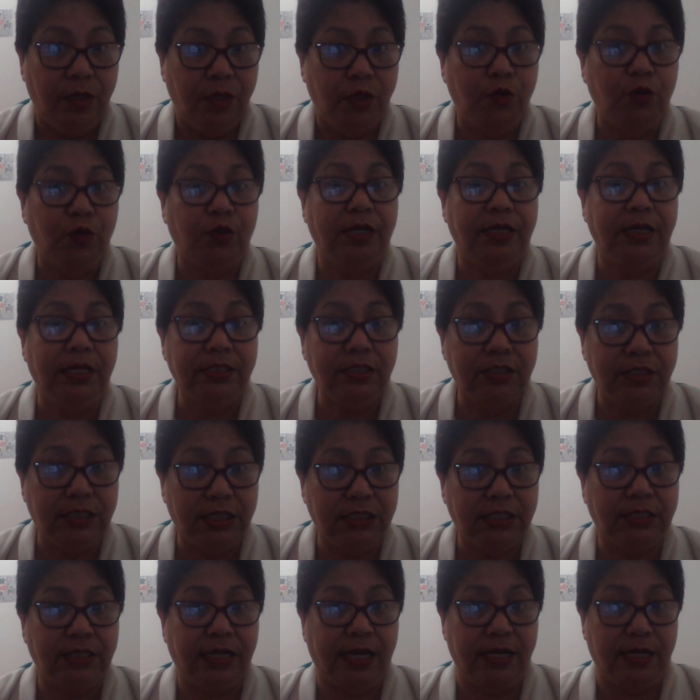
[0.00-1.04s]
You cannot
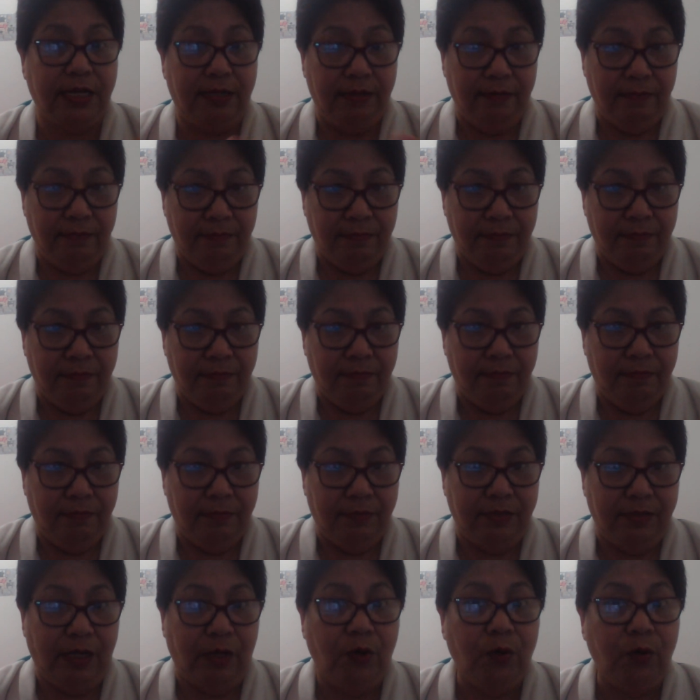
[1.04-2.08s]
just take
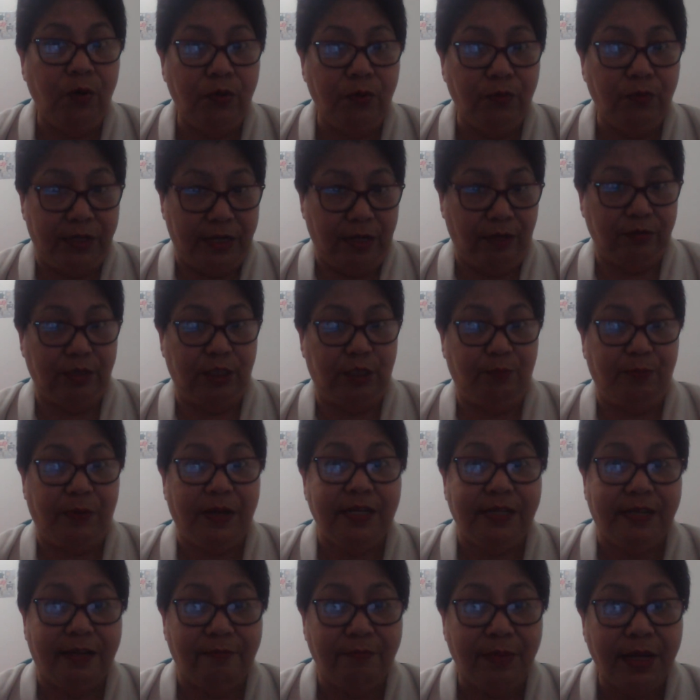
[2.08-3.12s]
the gold without
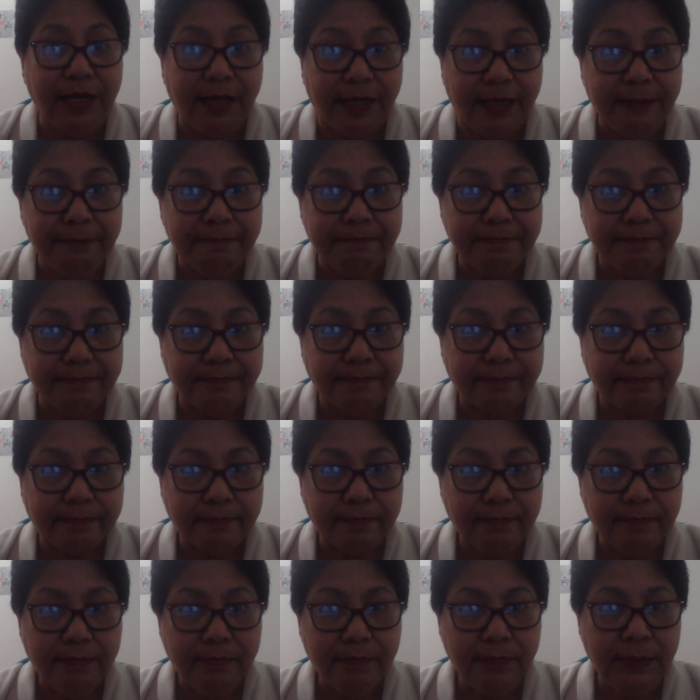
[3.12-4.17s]
spending money.
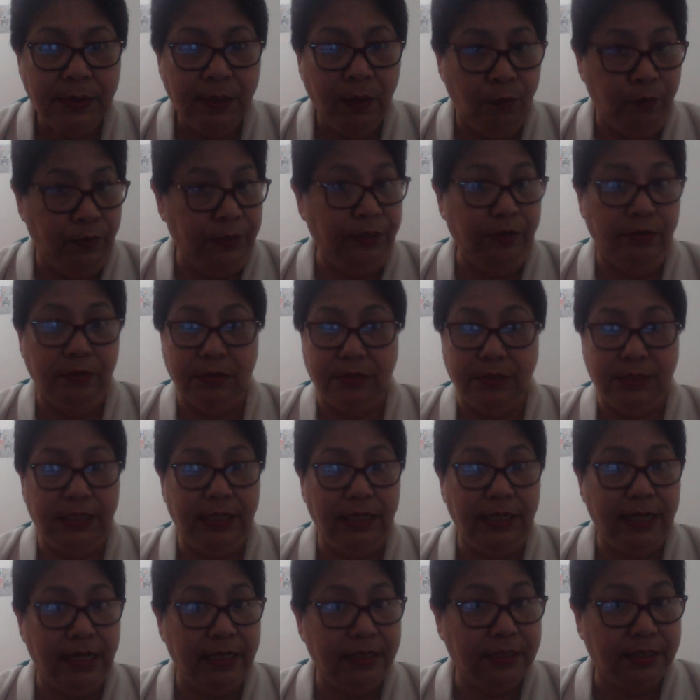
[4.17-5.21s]
We don't
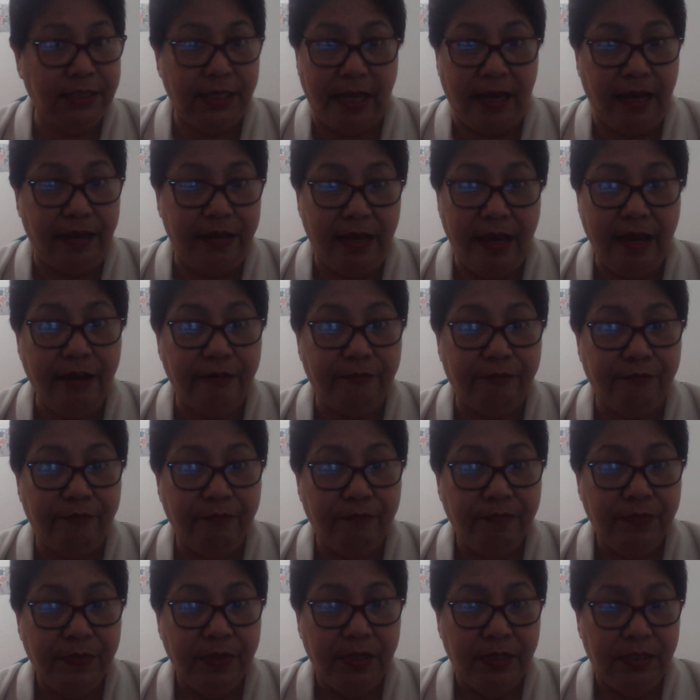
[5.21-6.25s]
deal CIF.
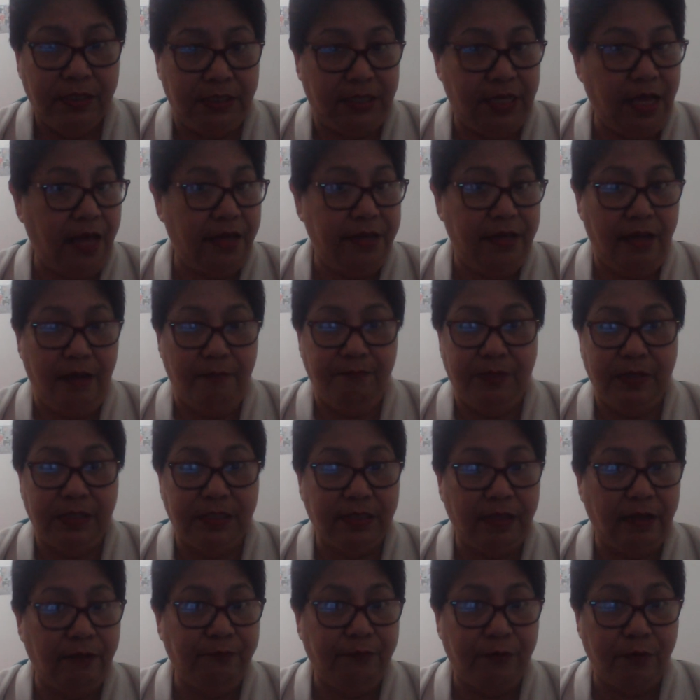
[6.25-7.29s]
CIF
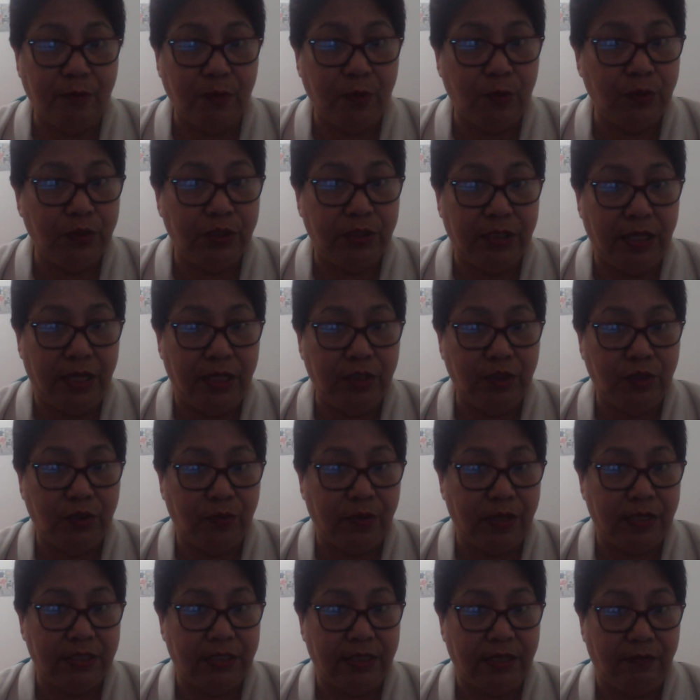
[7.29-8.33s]
stands for cost,
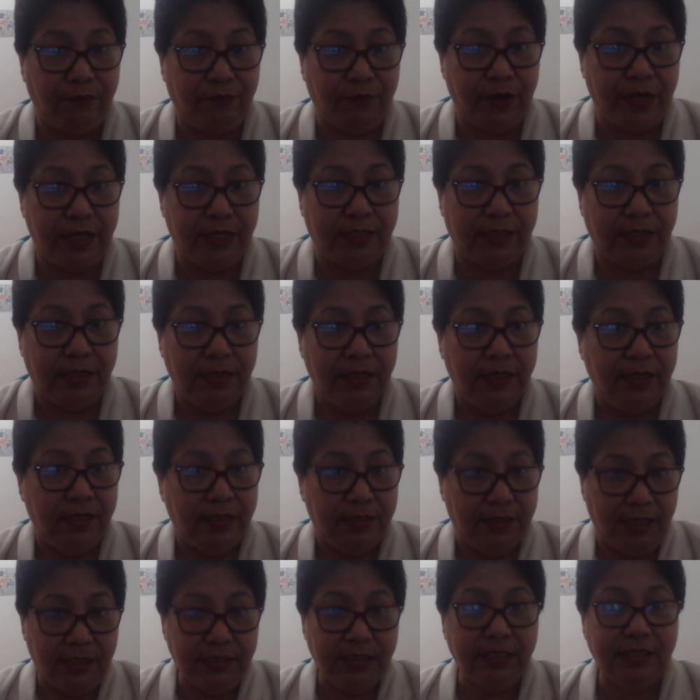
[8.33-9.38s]
insurance, and freight.
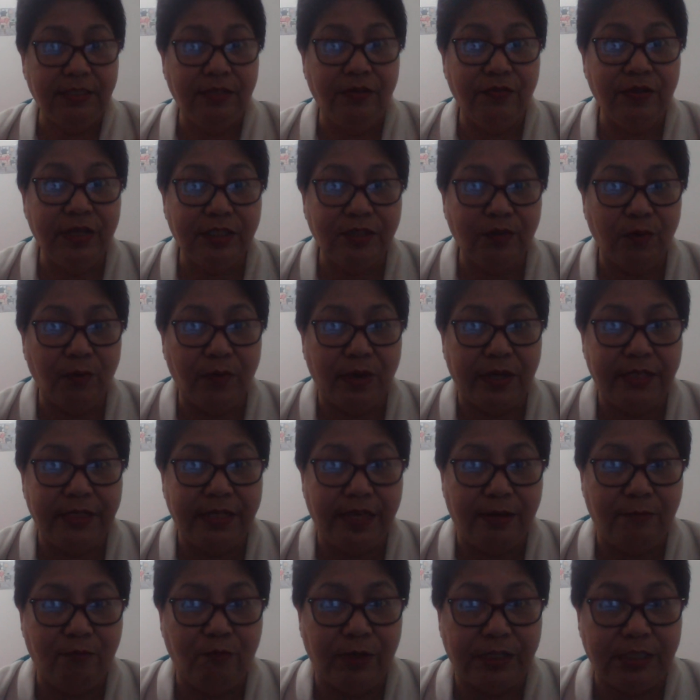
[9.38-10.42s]
That is the reason why
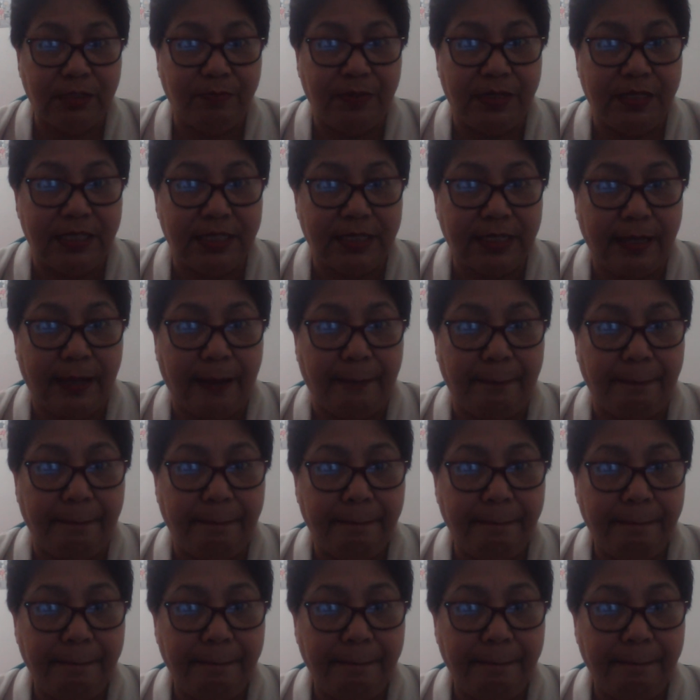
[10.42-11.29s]
Dave was being scammed.